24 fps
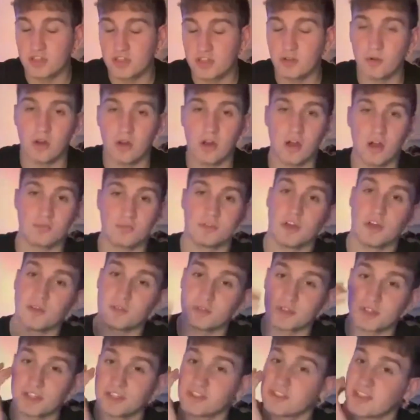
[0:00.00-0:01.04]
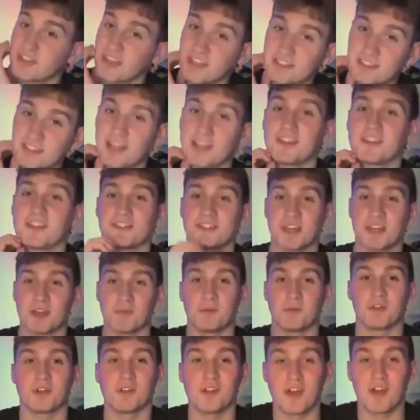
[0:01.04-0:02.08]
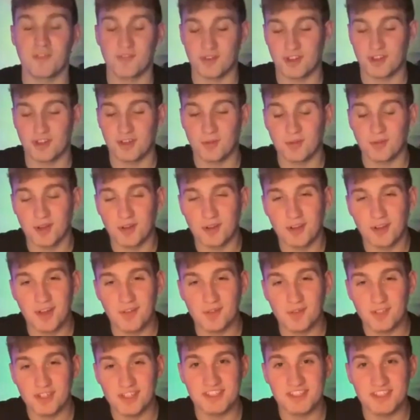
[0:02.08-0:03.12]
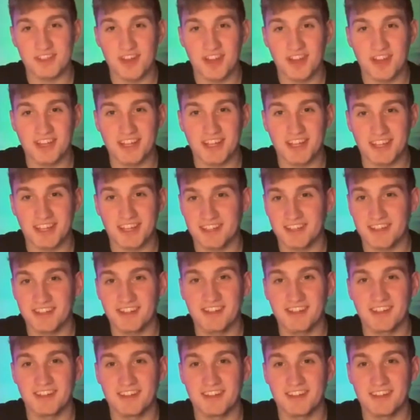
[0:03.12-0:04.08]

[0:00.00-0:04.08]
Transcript: going to say exactly the same. We don't have a deciding